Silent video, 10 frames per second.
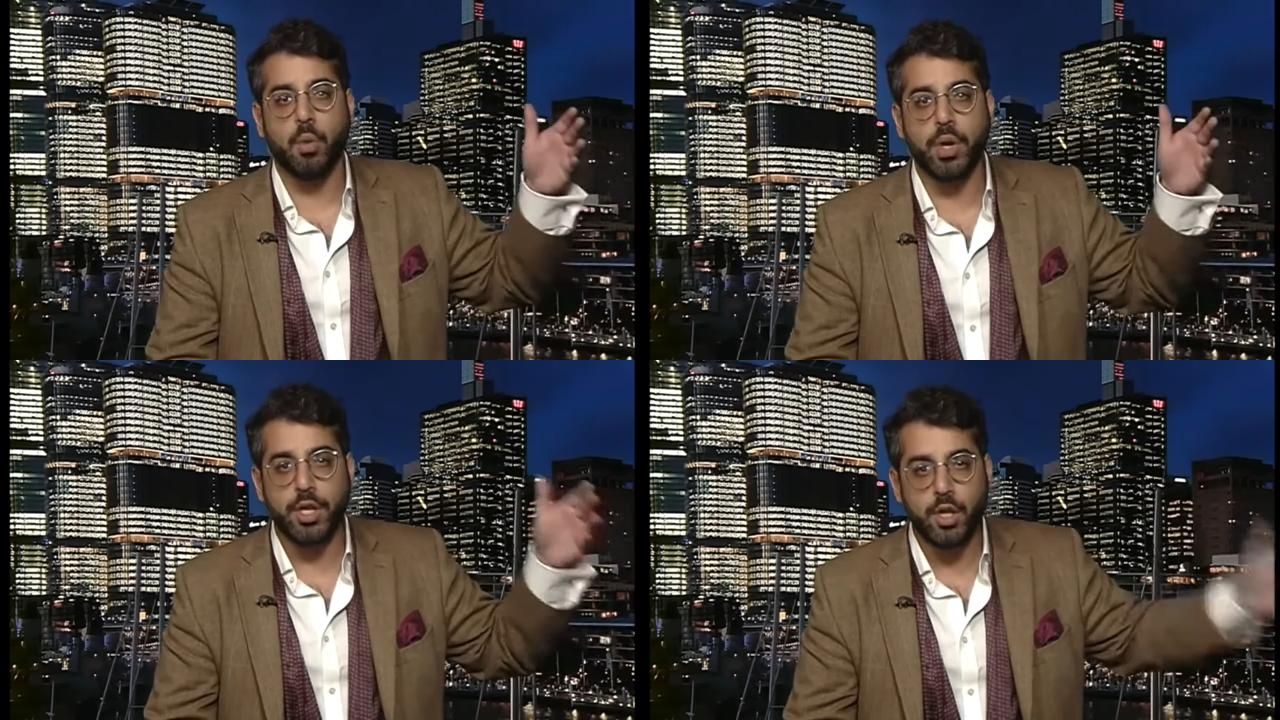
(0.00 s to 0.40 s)

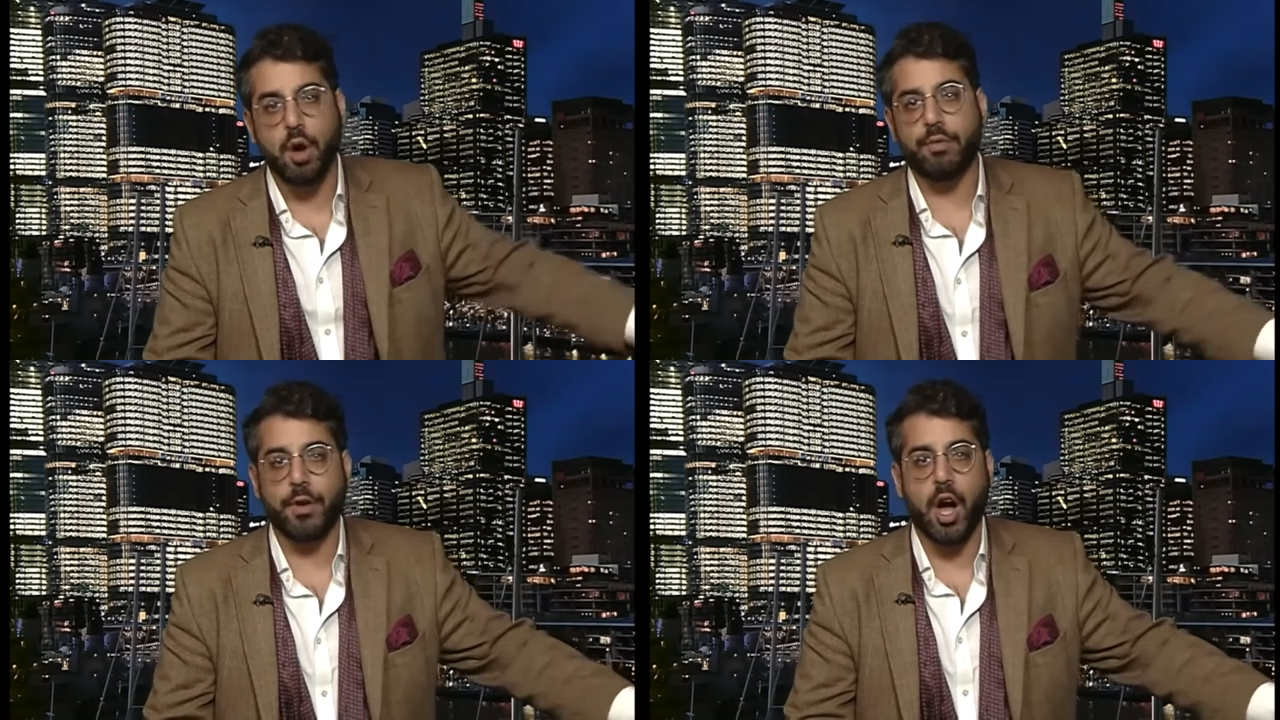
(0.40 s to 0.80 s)
We're
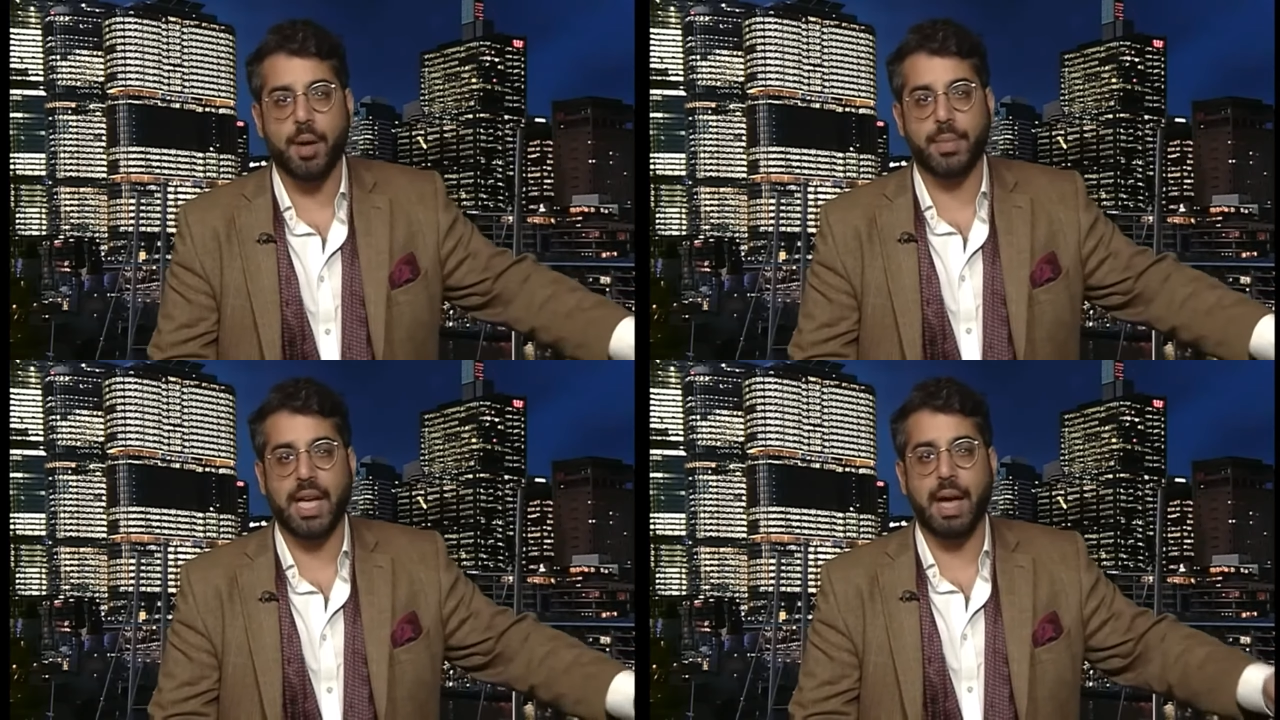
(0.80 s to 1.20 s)
not for
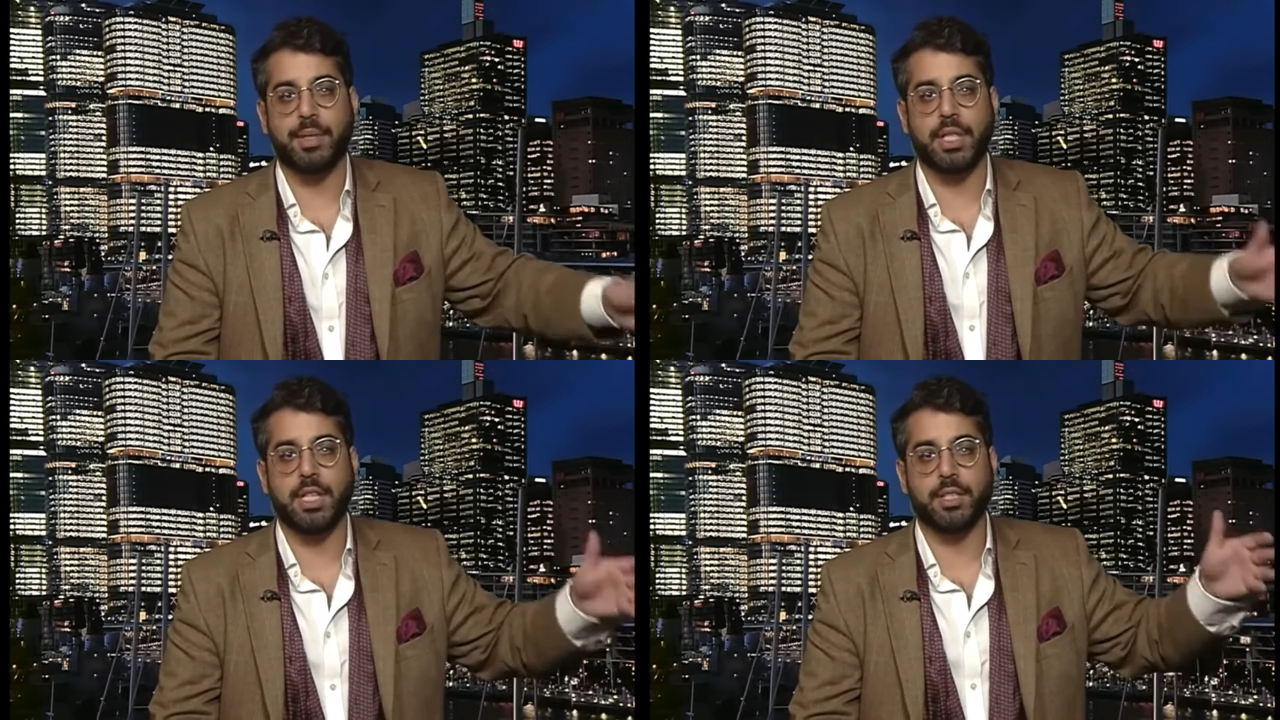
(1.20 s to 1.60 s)
hyper
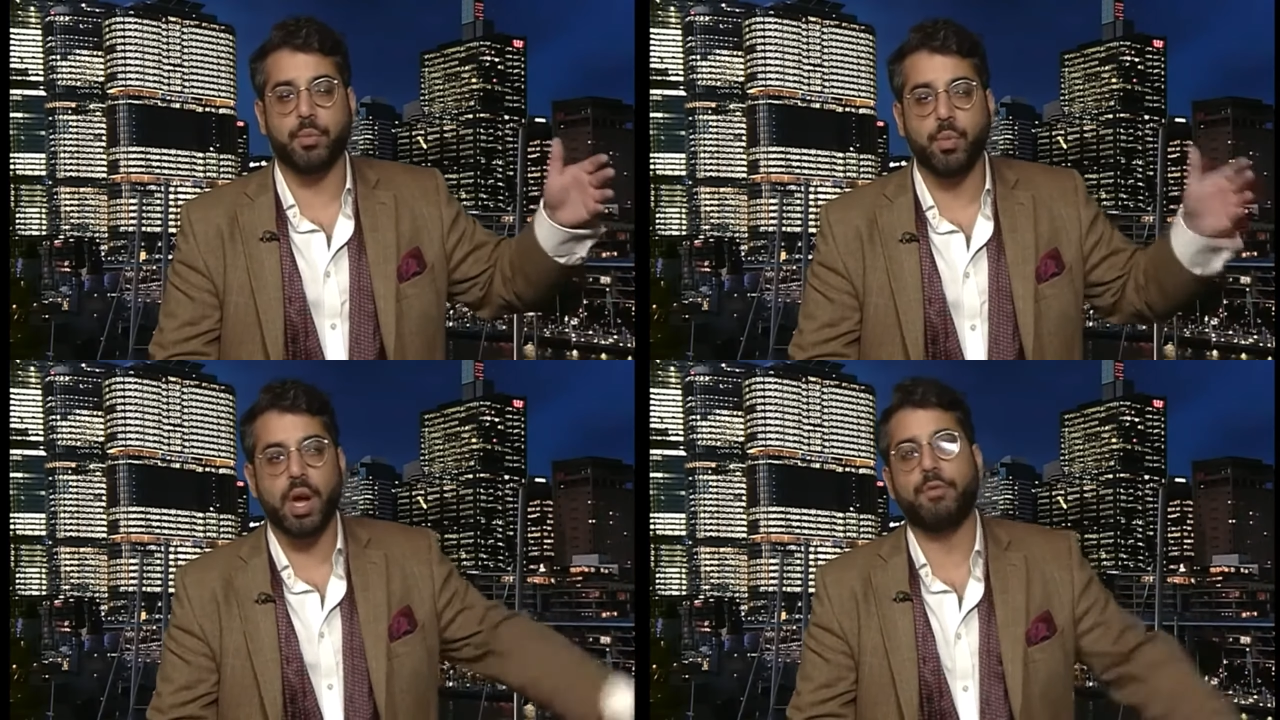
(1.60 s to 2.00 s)

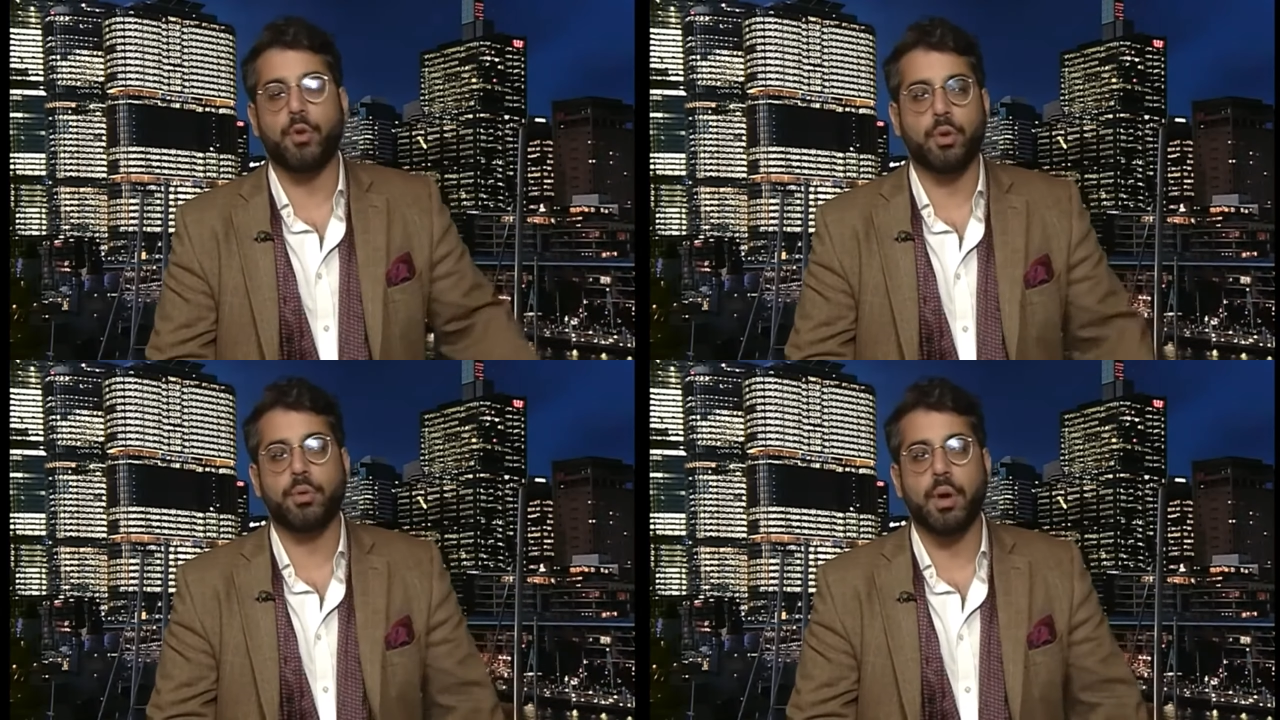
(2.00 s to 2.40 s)
capitalism. We are
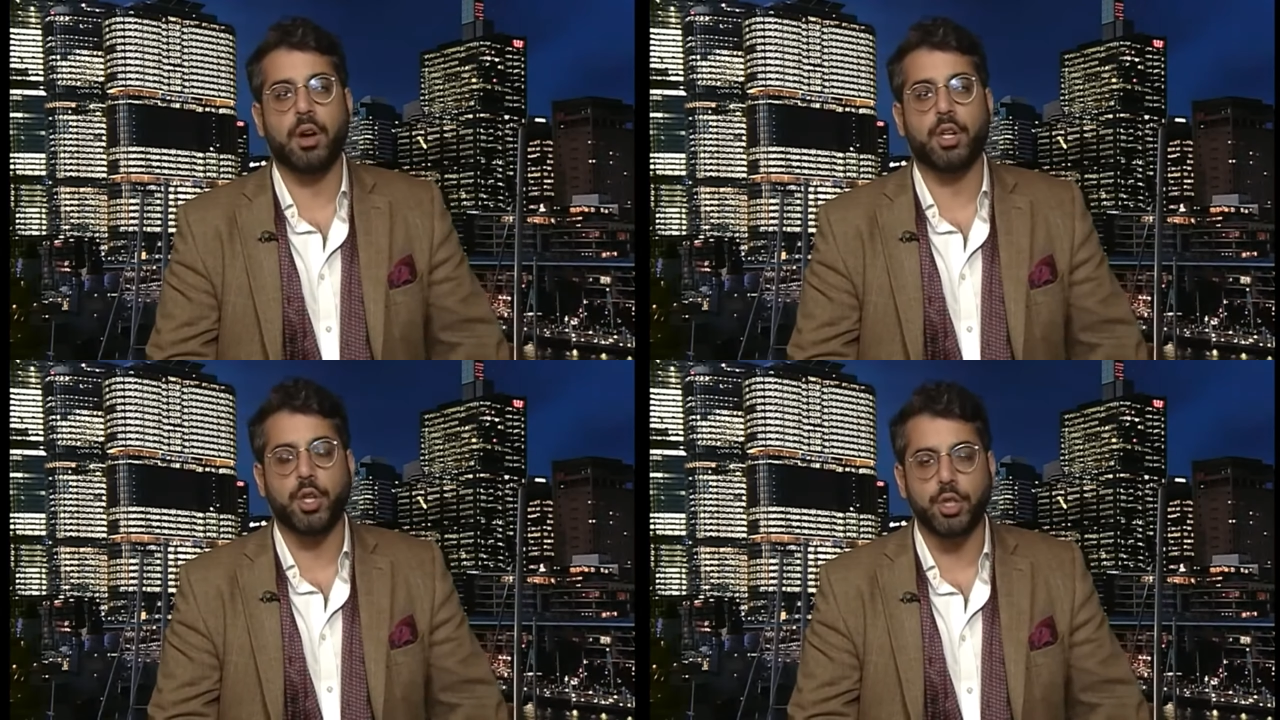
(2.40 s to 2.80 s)
for
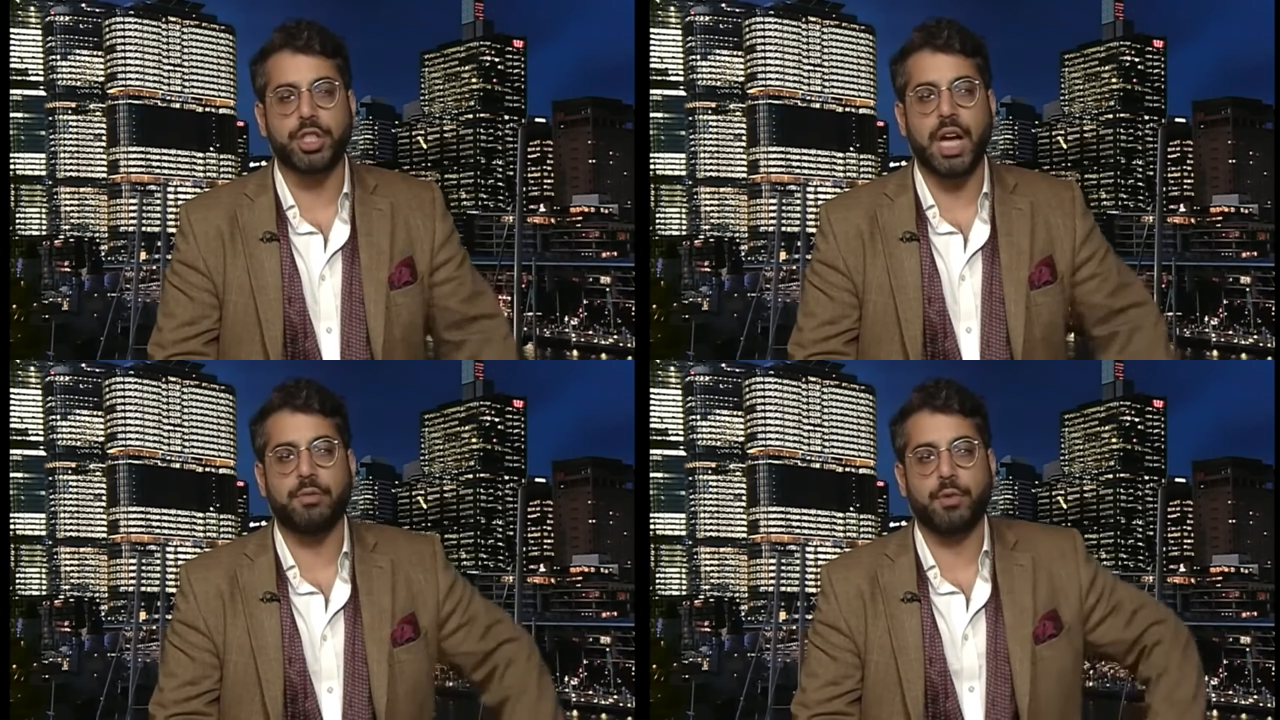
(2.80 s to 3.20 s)
a, a good
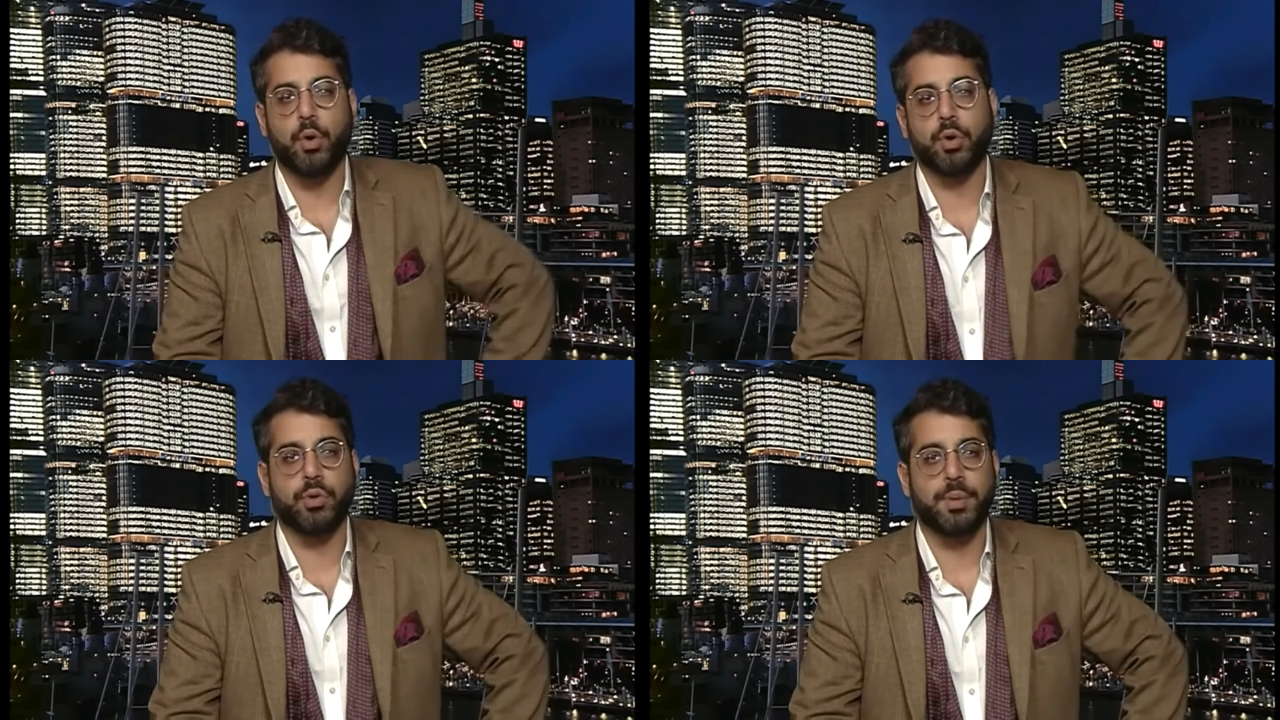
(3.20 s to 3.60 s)
shout for
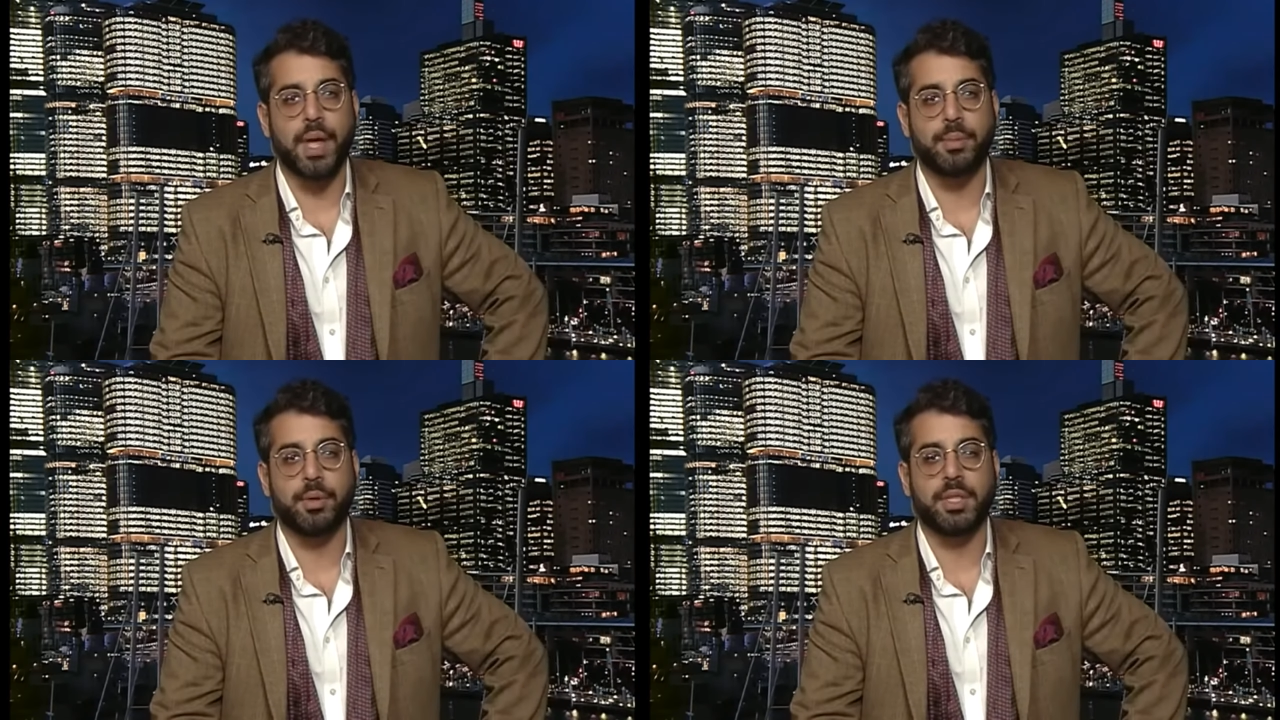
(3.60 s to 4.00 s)
ordinary
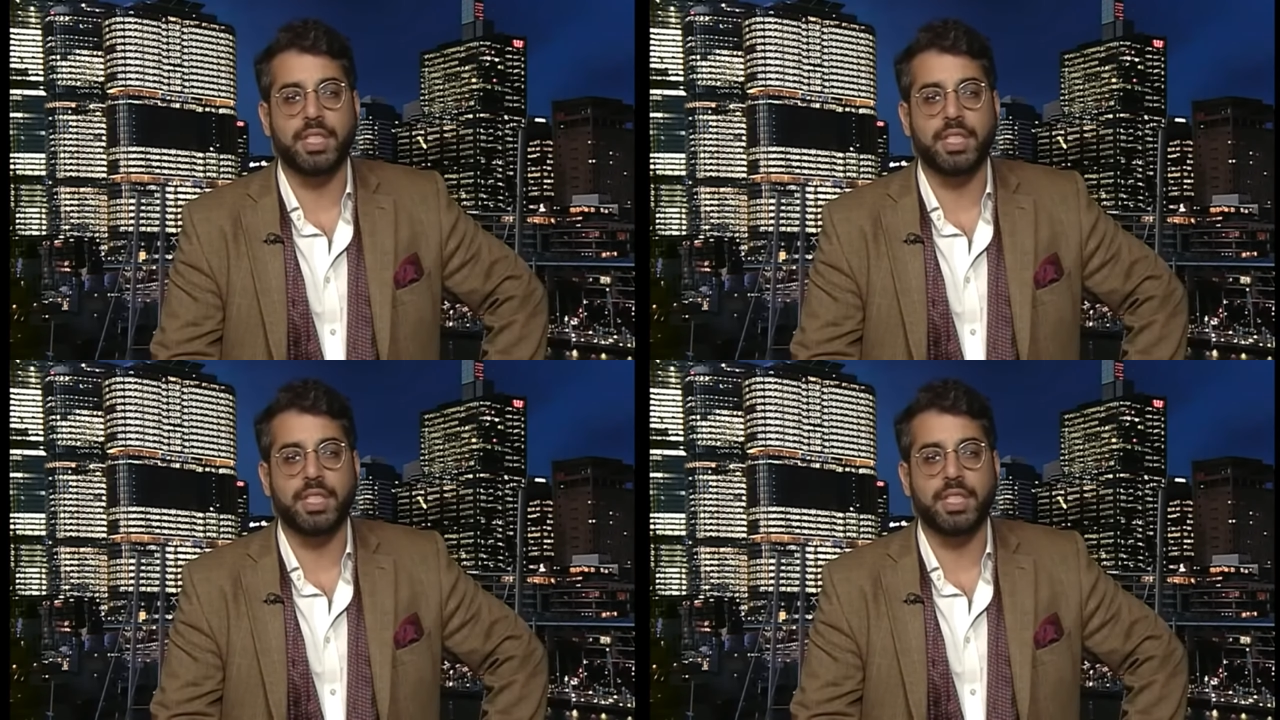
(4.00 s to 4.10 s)
people.